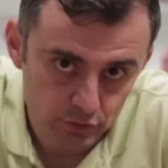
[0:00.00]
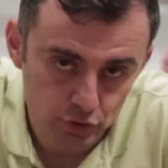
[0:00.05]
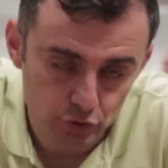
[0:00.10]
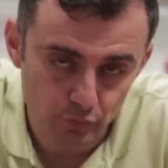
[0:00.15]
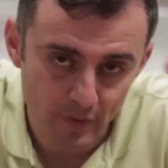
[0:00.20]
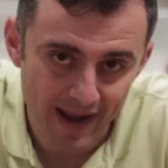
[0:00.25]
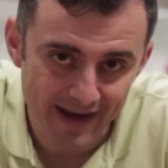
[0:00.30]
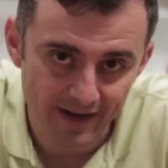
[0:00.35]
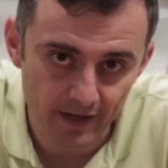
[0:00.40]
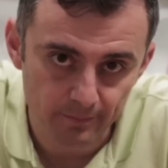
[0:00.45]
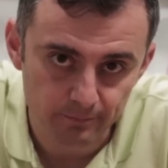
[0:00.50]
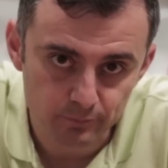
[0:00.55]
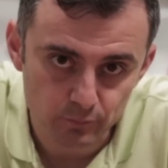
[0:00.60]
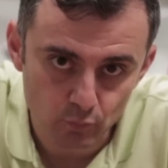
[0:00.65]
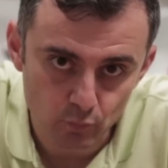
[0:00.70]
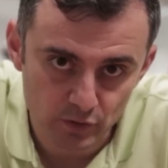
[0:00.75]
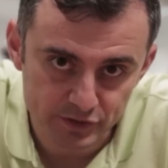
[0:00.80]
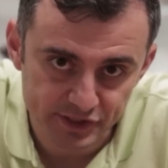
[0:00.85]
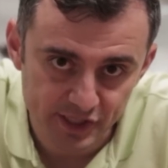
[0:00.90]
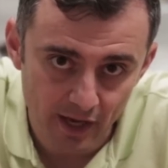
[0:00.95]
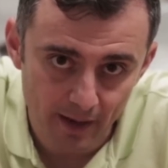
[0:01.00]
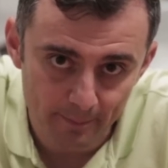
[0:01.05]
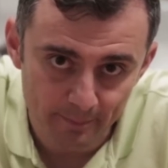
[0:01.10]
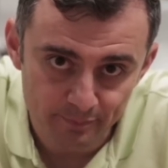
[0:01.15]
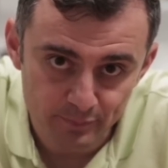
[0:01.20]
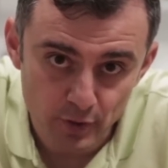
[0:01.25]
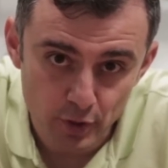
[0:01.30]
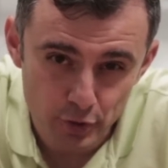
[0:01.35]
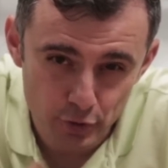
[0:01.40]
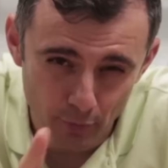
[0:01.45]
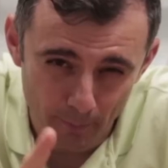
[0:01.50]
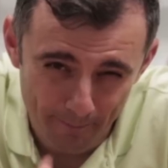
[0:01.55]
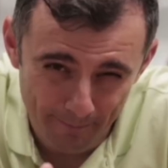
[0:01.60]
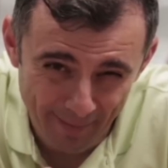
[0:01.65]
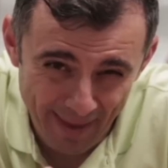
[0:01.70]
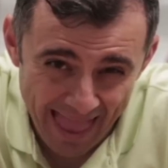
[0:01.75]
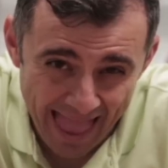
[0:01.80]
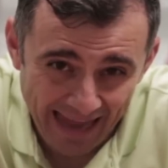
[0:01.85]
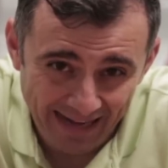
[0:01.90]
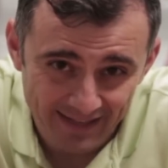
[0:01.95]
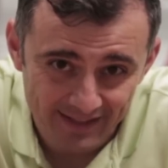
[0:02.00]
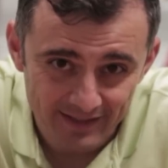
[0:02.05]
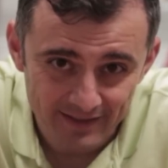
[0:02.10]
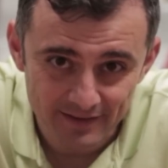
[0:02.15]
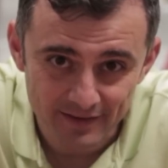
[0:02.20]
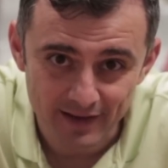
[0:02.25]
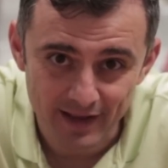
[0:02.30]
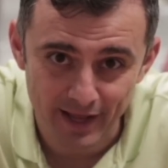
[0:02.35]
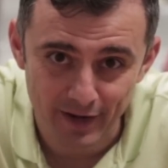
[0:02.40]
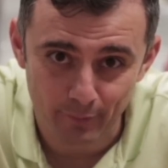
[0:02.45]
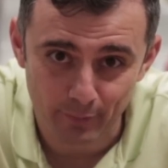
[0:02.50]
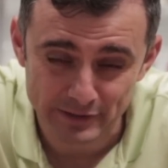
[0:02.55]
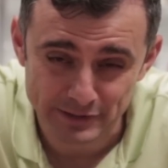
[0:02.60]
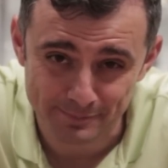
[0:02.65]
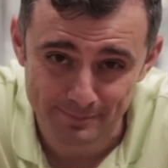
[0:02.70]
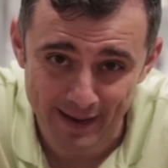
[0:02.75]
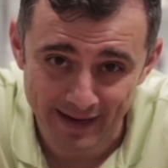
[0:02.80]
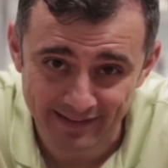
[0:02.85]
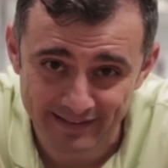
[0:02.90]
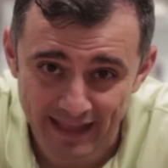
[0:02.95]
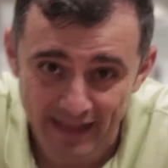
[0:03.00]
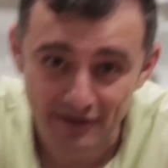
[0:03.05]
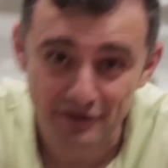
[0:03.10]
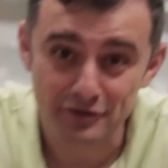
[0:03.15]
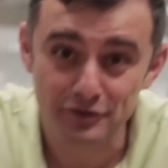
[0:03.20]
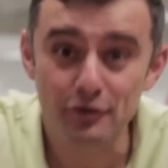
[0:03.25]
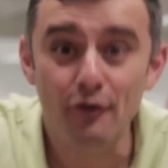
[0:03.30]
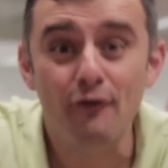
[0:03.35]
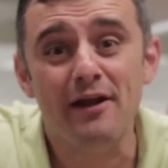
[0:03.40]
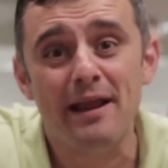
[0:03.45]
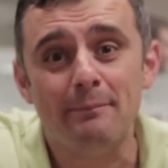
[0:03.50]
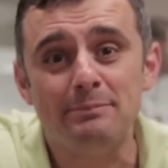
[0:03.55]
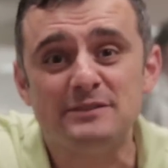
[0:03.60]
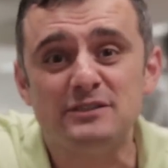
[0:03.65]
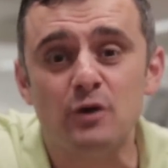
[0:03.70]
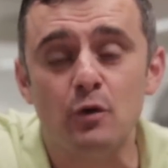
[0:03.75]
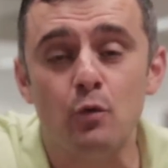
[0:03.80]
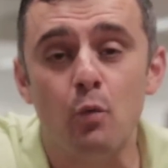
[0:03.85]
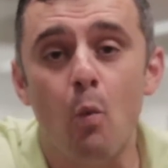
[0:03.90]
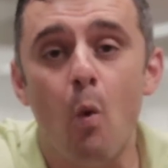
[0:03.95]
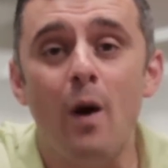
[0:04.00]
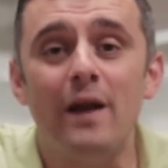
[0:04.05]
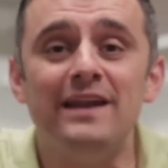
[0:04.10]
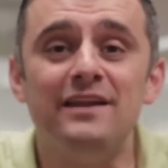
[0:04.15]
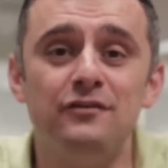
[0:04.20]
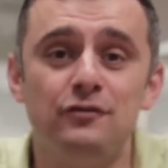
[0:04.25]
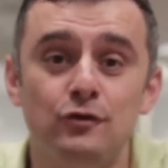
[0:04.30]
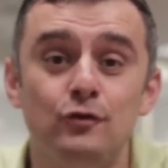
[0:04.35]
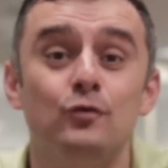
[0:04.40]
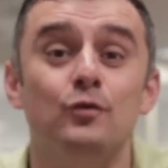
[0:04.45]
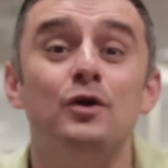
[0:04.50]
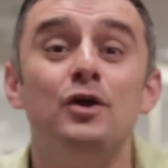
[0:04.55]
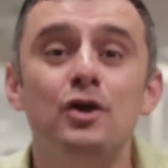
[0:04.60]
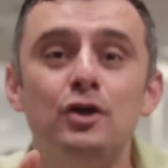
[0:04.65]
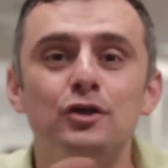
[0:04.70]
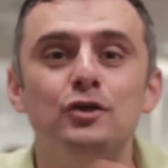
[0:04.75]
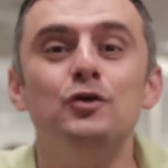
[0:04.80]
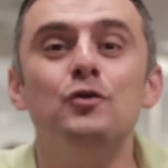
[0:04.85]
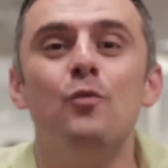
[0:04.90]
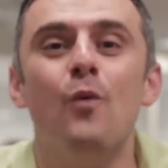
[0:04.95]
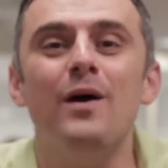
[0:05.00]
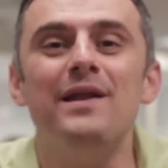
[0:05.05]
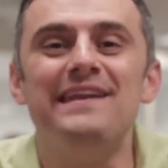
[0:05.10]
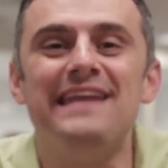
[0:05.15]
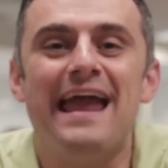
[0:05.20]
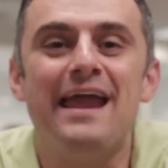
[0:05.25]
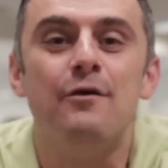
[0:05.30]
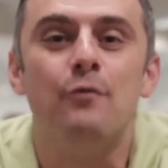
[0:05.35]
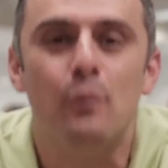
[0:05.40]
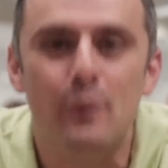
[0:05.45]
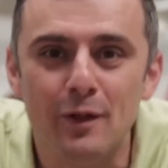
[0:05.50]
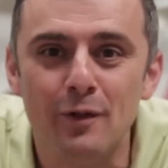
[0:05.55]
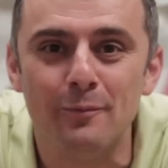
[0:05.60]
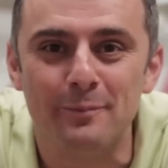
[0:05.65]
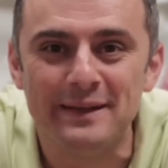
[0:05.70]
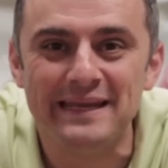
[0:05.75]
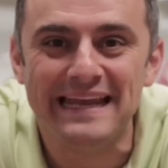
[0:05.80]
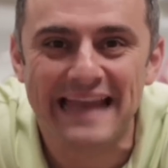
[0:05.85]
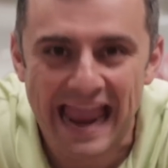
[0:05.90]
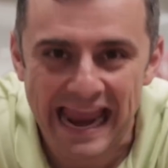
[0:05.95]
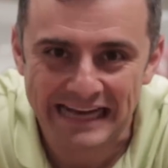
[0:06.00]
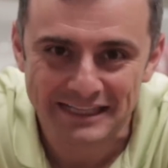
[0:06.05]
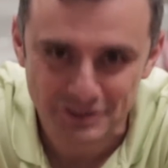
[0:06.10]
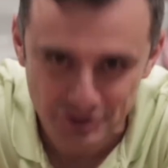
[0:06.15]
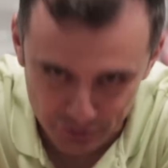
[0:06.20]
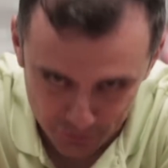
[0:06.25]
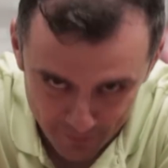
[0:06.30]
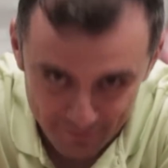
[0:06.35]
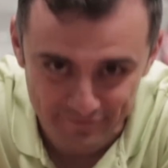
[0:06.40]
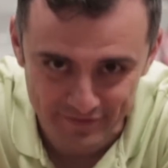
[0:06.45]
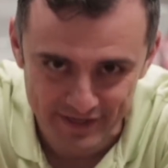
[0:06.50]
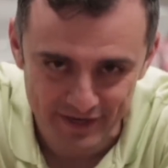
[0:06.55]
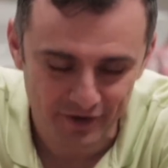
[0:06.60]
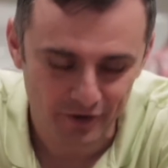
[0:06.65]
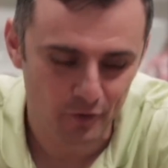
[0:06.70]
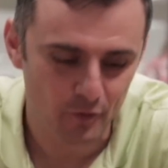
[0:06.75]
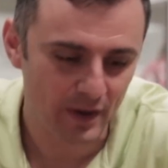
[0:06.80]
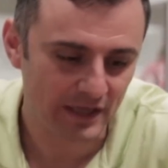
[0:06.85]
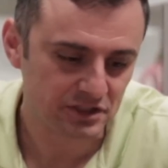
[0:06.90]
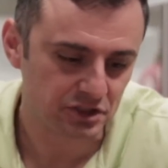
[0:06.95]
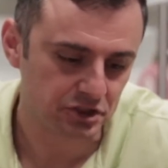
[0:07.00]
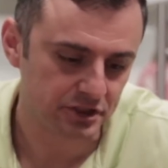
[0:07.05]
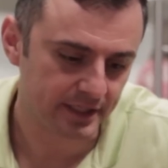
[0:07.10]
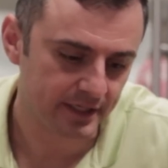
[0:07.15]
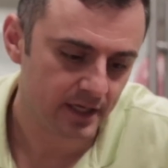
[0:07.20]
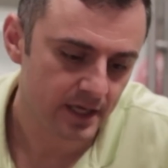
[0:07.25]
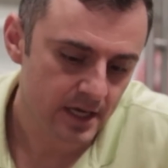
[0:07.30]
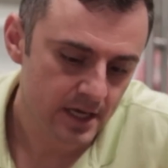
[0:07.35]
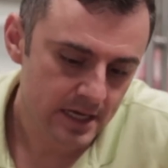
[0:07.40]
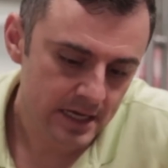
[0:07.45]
Draga, what's up? You're back, and I respect that. You're in episode one and two. You one day will be a trivia question.